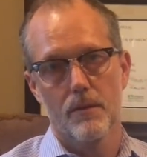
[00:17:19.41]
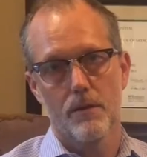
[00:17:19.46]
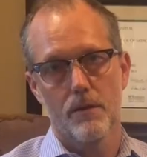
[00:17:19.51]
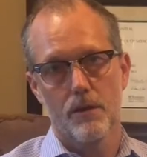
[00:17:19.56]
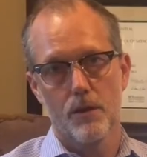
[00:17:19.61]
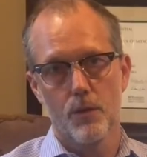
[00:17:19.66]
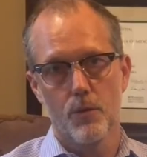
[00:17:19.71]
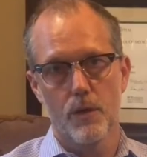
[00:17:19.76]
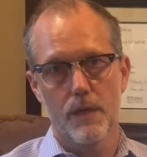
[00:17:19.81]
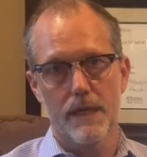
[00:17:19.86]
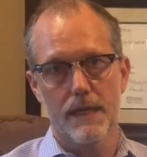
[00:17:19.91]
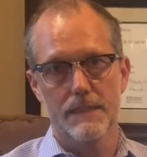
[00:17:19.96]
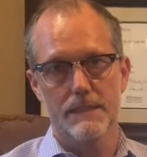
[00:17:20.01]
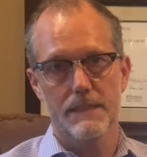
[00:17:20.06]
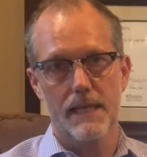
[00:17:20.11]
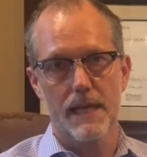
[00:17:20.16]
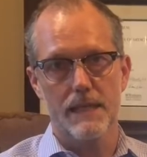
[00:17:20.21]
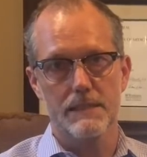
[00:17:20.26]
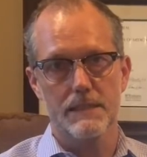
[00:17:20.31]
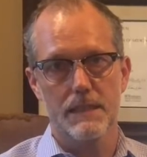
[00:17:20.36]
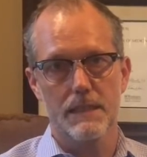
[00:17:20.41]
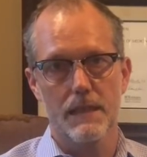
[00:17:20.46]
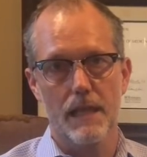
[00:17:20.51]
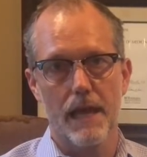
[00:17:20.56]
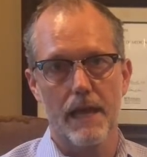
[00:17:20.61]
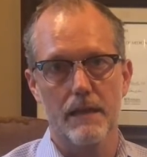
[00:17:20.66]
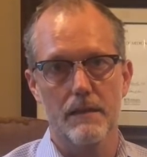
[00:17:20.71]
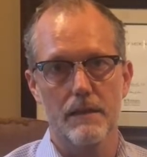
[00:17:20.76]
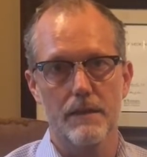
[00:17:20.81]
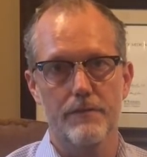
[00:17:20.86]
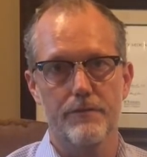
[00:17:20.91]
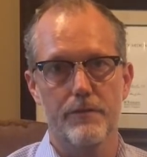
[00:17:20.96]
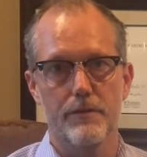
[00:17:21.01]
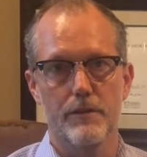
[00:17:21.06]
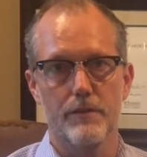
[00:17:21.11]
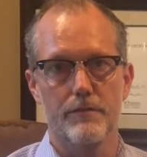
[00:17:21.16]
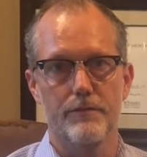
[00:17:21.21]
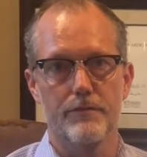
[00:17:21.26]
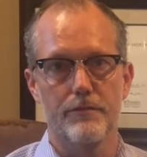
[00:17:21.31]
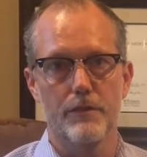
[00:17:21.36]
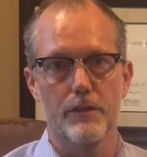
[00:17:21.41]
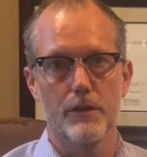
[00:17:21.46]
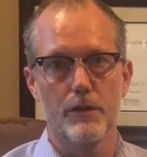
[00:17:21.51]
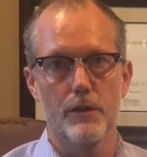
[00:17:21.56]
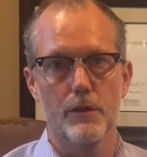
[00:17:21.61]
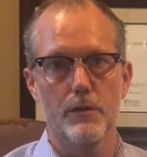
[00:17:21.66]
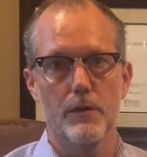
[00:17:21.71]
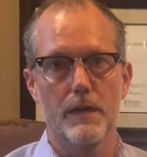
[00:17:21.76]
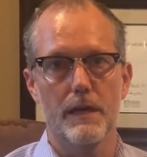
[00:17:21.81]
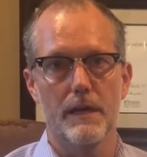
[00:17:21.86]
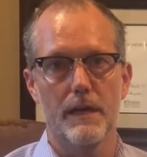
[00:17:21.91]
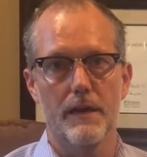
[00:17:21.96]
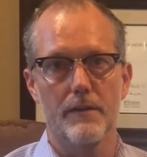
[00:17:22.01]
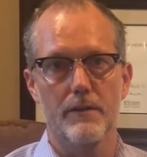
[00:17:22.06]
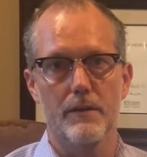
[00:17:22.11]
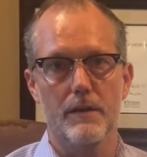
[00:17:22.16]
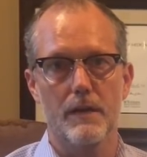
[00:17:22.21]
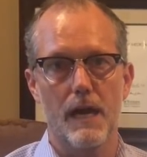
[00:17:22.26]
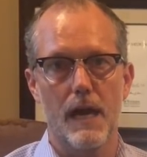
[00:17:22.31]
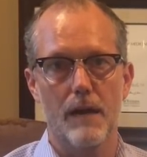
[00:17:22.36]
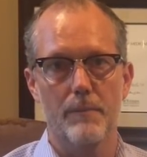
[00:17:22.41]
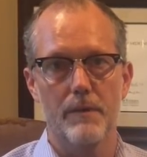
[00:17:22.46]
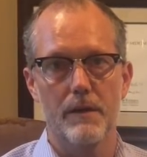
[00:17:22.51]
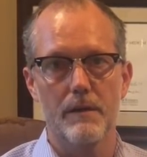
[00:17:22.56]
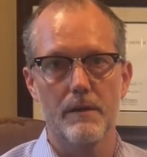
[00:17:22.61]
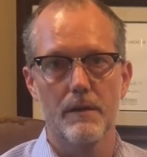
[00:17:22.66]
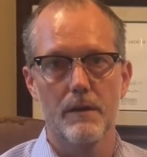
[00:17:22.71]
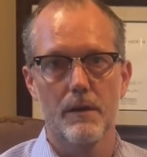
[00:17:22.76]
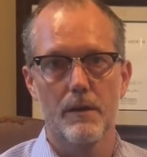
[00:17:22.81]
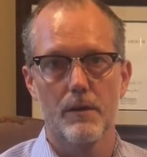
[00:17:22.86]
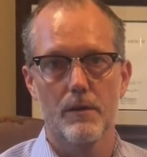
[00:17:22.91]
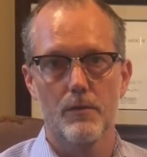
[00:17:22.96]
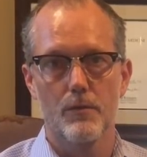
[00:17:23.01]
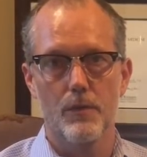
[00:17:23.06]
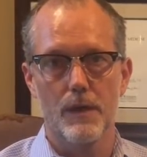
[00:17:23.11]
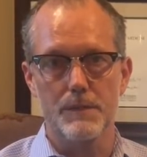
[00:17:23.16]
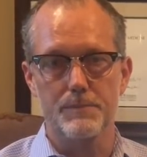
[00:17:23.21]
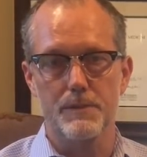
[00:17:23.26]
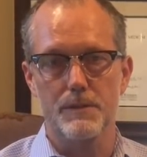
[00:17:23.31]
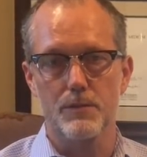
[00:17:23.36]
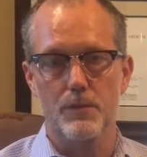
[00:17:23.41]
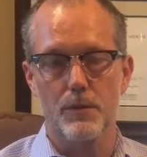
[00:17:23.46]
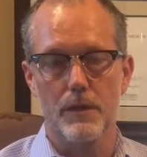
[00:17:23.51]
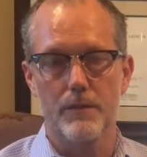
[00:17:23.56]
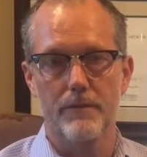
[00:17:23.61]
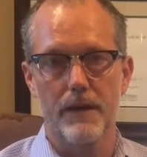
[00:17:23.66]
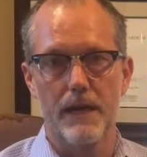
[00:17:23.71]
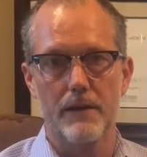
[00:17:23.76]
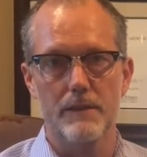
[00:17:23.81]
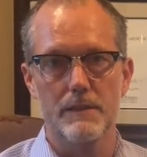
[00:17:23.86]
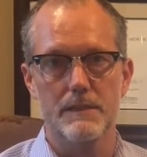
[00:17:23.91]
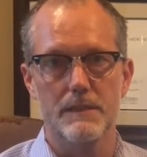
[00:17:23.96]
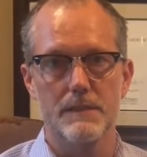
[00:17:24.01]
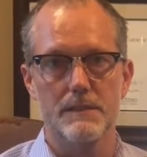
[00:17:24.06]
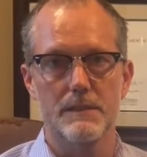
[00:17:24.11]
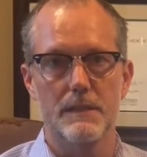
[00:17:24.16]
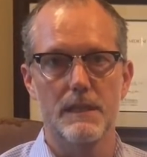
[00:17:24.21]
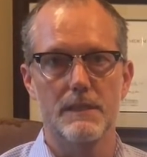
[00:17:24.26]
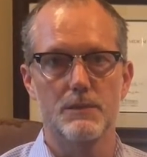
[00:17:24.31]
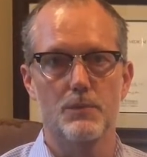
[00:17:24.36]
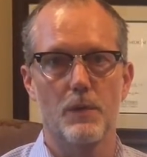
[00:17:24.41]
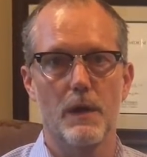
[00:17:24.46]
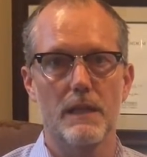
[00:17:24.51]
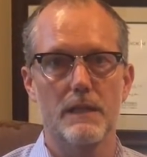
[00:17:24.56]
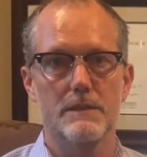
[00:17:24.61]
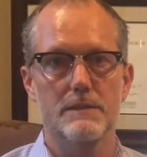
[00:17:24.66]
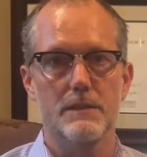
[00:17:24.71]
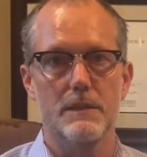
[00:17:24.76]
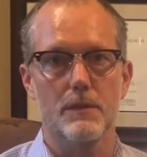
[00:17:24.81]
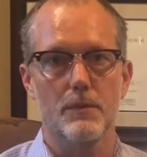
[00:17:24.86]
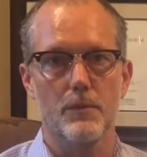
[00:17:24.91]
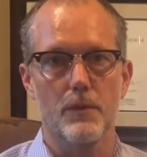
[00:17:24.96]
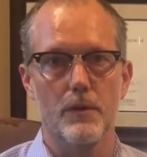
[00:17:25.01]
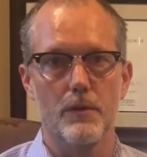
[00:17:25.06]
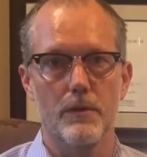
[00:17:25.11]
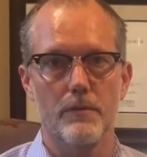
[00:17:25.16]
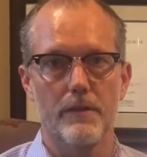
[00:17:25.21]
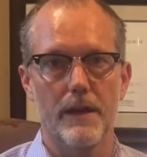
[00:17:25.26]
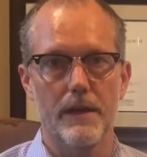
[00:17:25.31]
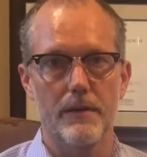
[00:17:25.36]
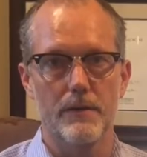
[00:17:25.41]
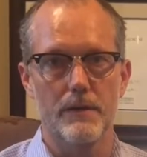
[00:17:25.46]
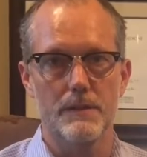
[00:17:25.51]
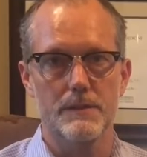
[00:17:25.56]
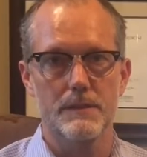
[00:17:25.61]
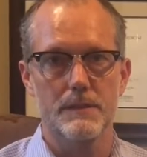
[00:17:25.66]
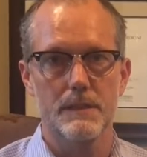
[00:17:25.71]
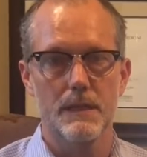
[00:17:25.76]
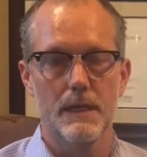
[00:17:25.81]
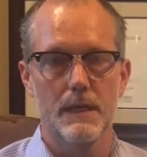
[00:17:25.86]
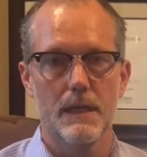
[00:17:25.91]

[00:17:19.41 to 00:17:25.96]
You will get tested likely for the flu and other common respiratory viruses, as well as the coronavirus.